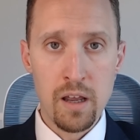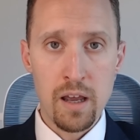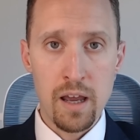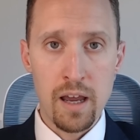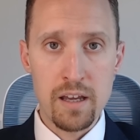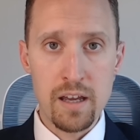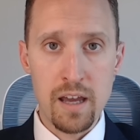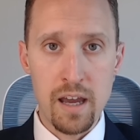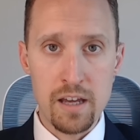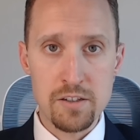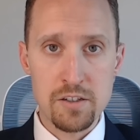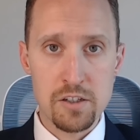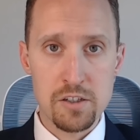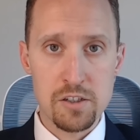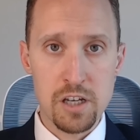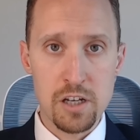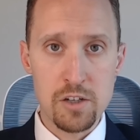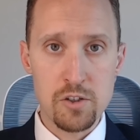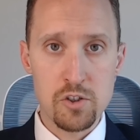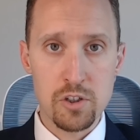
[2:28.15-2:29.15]
has
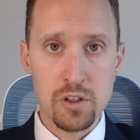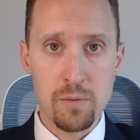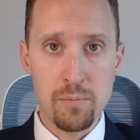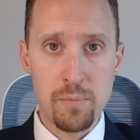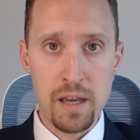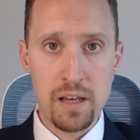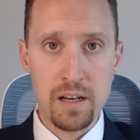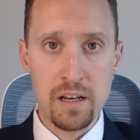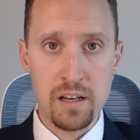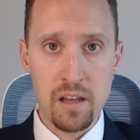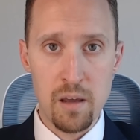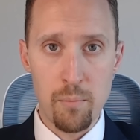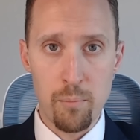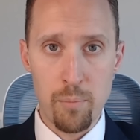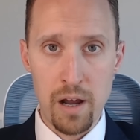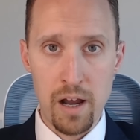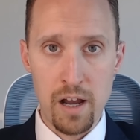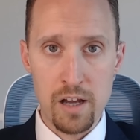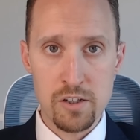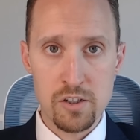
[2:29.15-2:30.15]
essentially made it
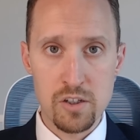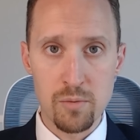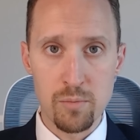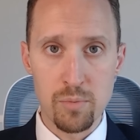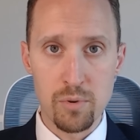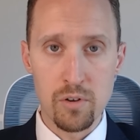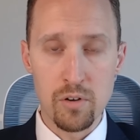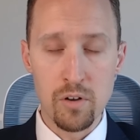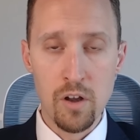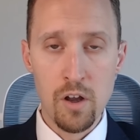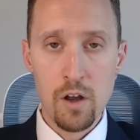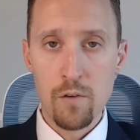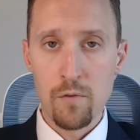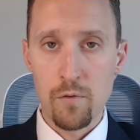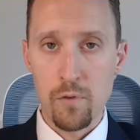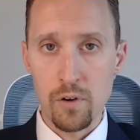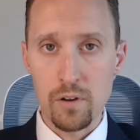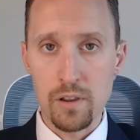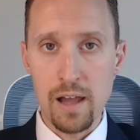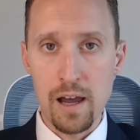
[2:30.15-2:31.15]
impossible
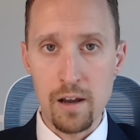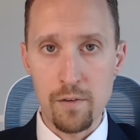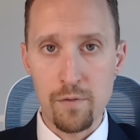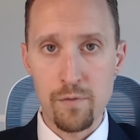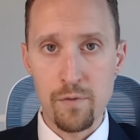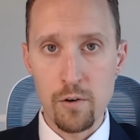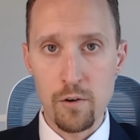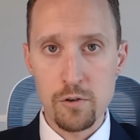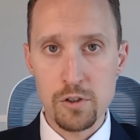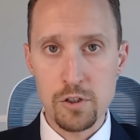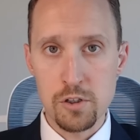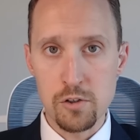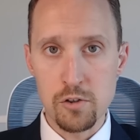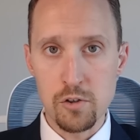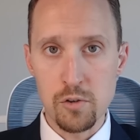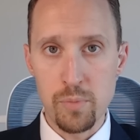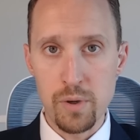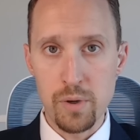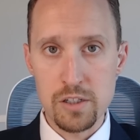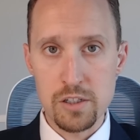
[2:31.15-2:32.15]
for a lot of folks to
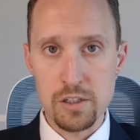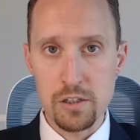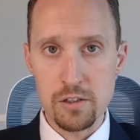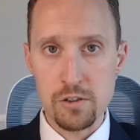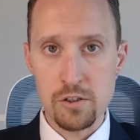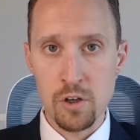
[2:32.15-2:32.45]
do business.